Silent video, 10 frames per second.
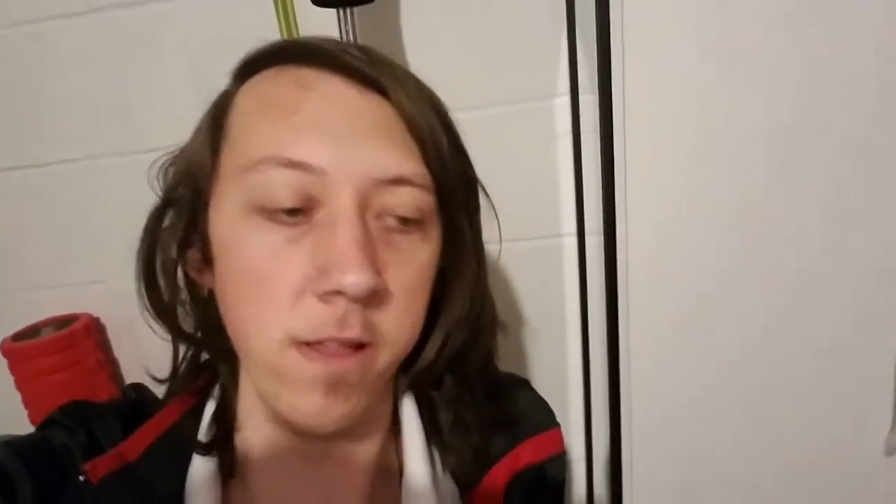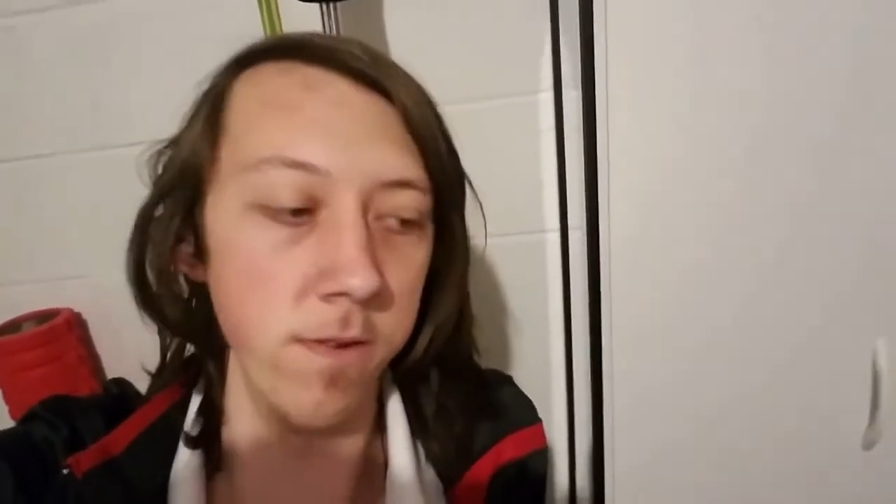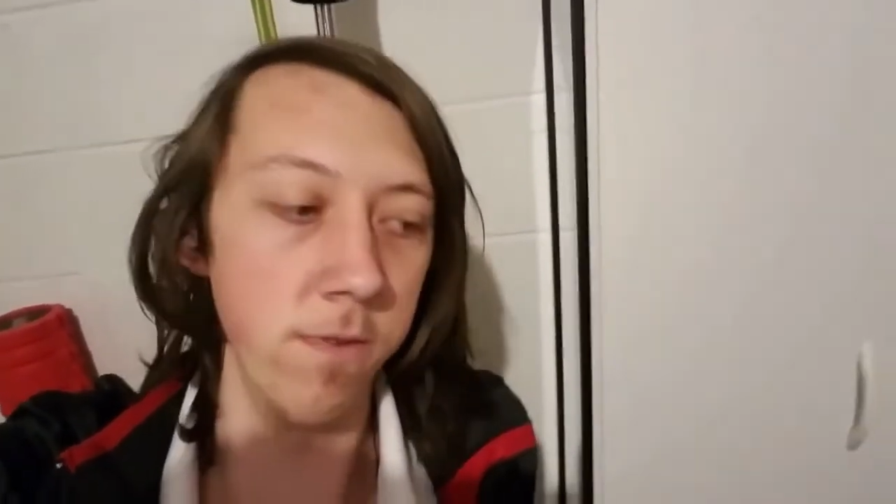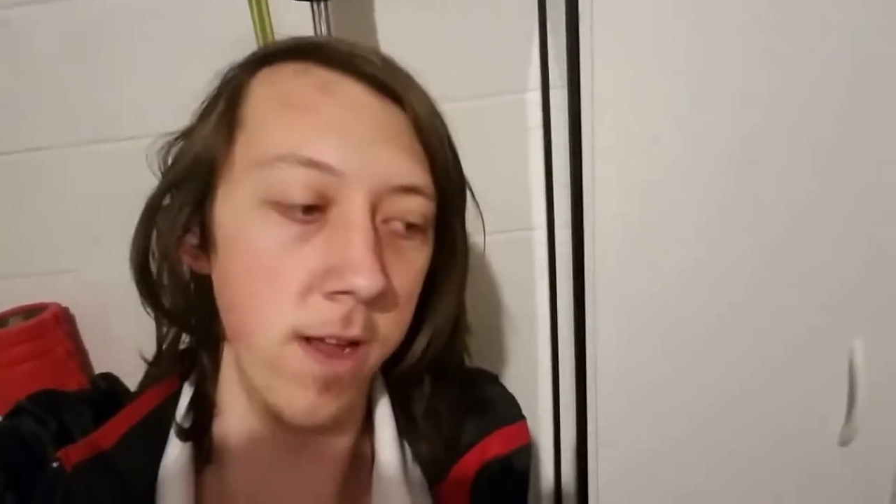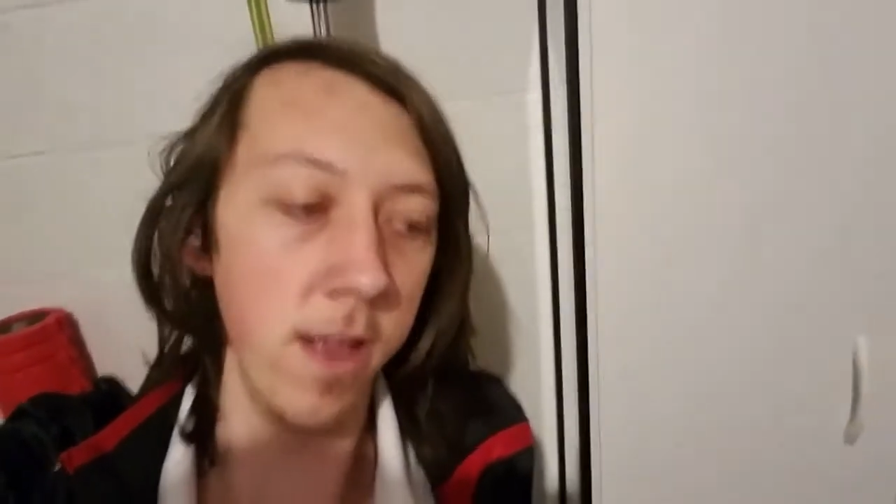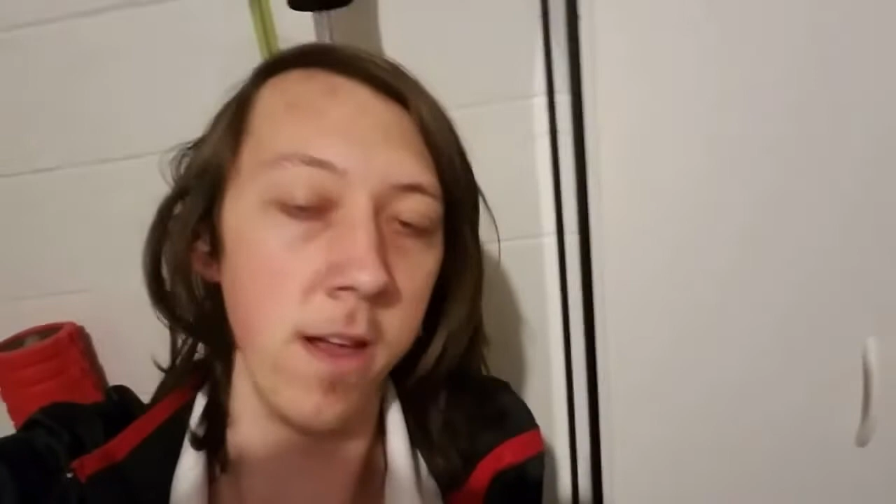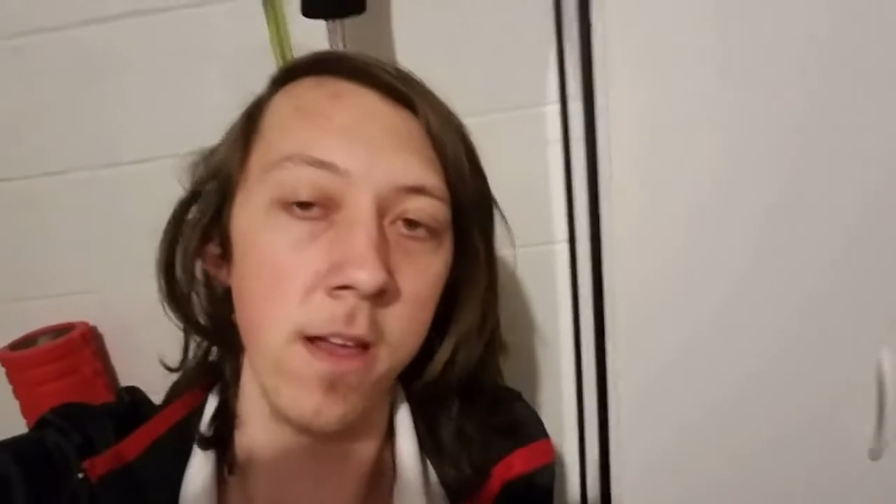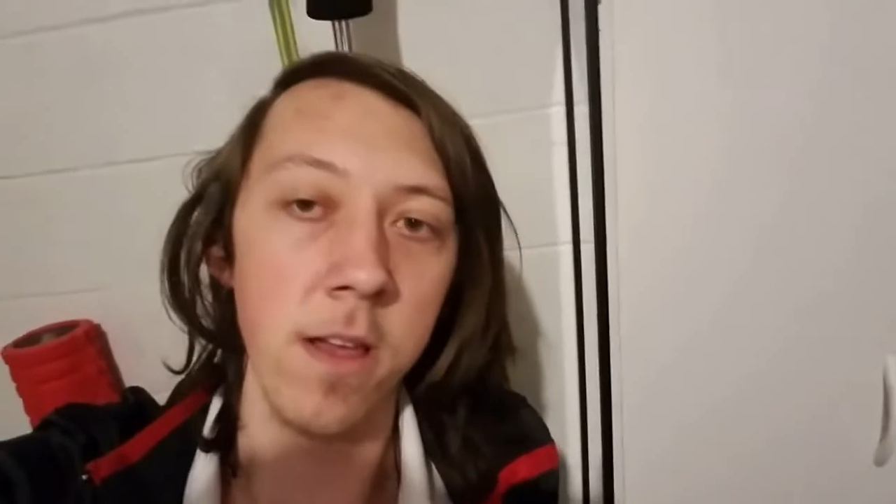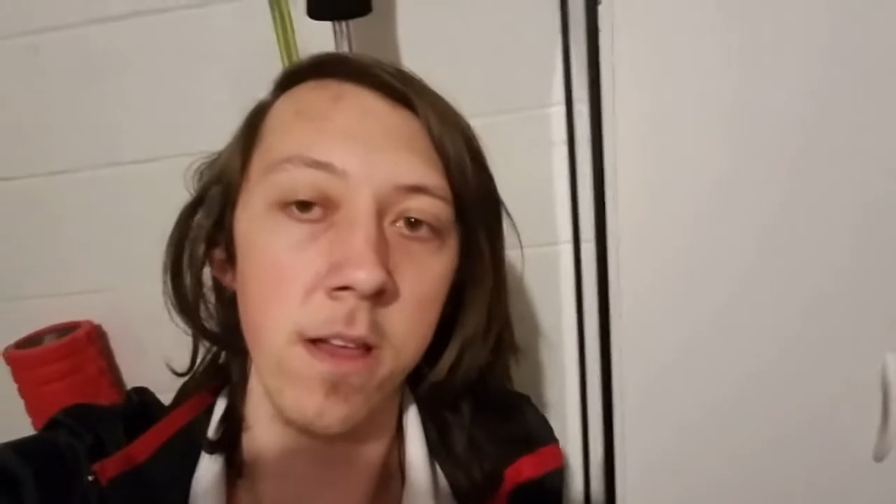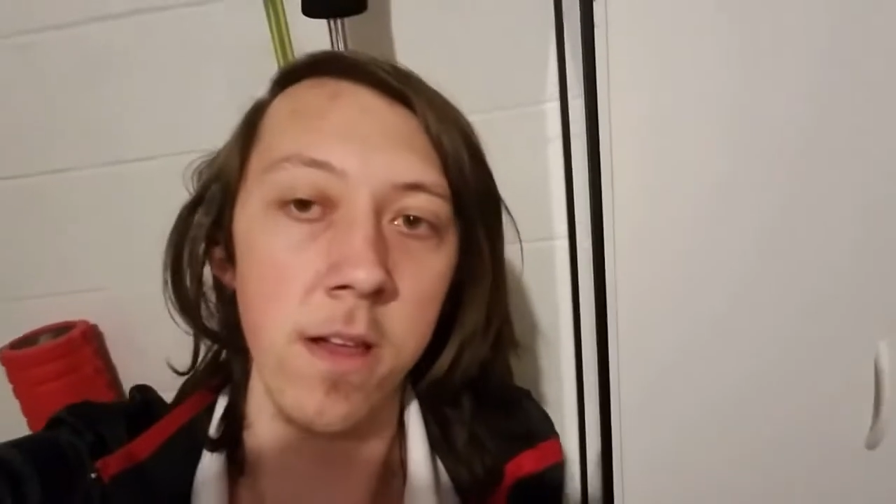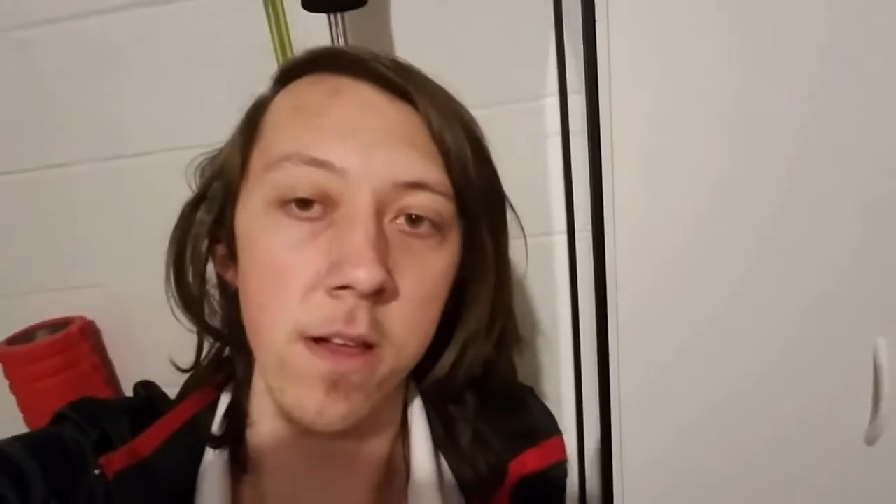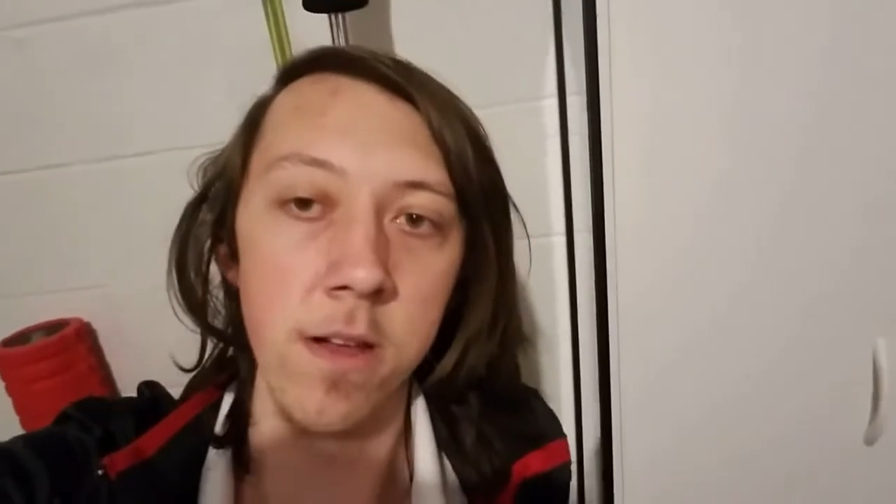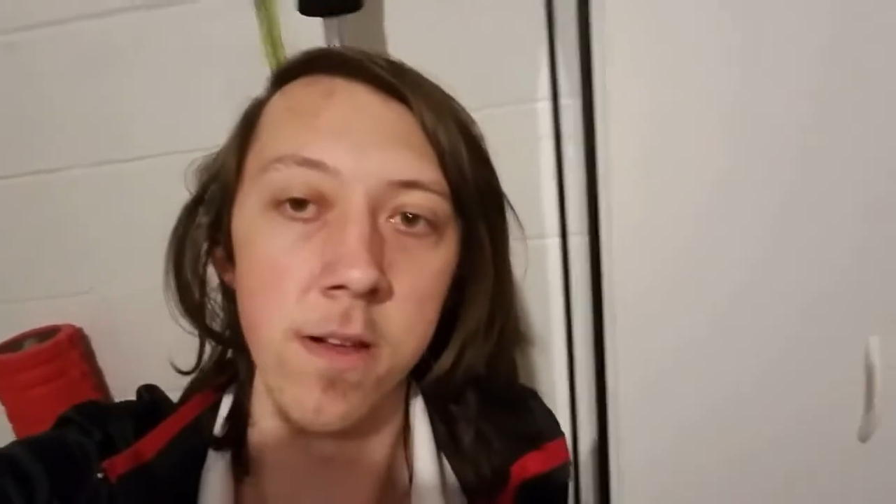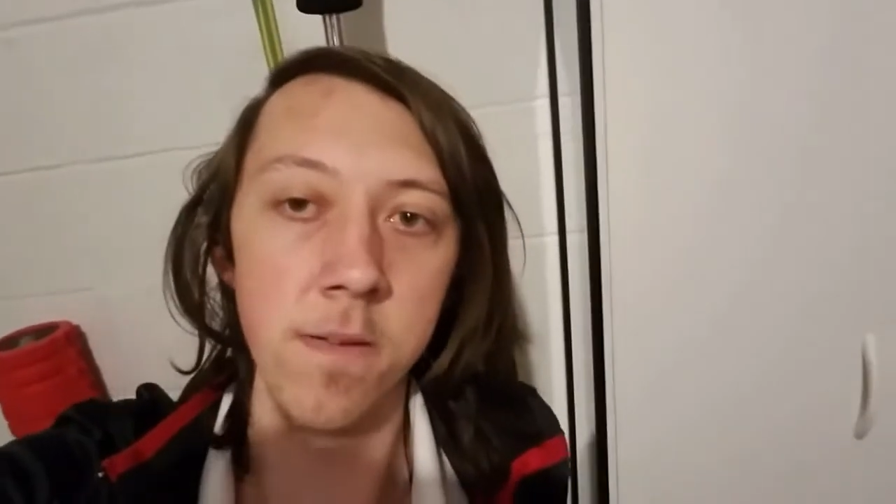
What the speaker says: low rake.